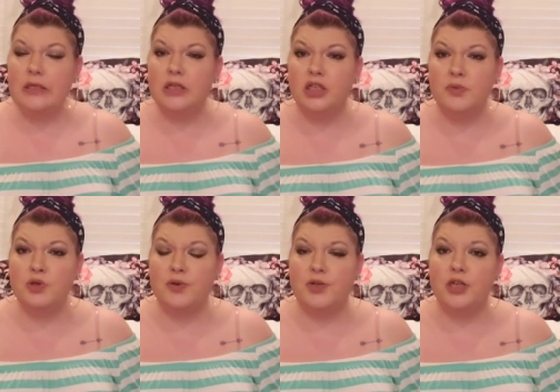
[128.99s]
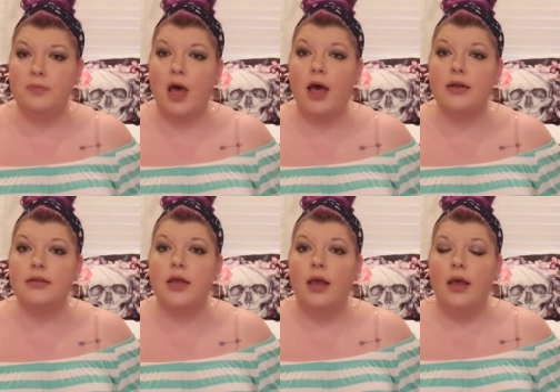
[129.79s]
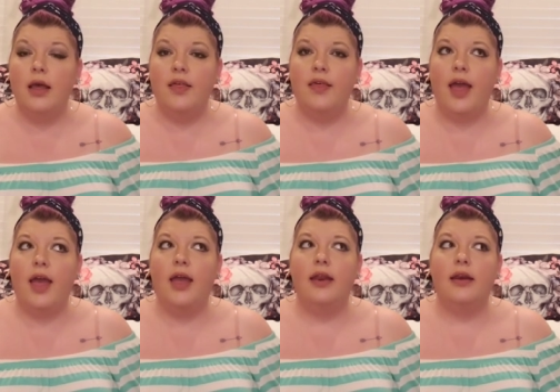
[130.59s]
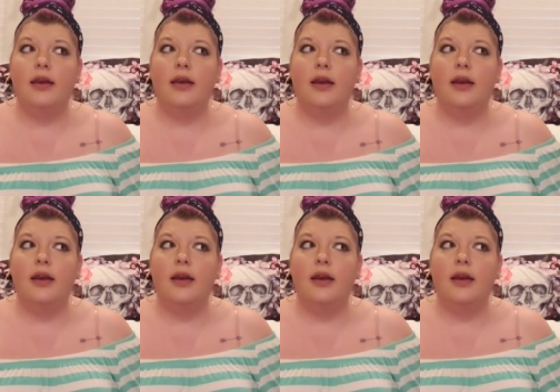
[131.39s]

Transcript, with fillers: subscription box that